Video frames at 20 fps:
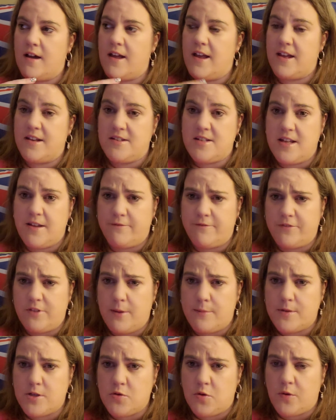
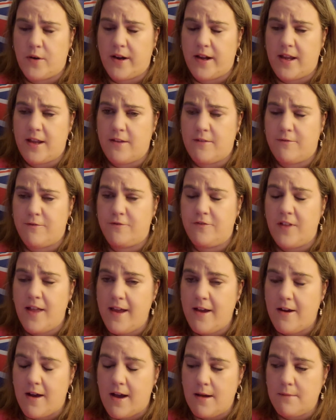anti-inflammatory
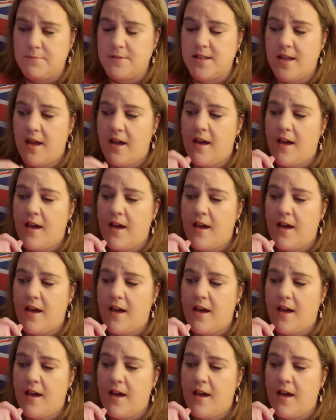flare-ups,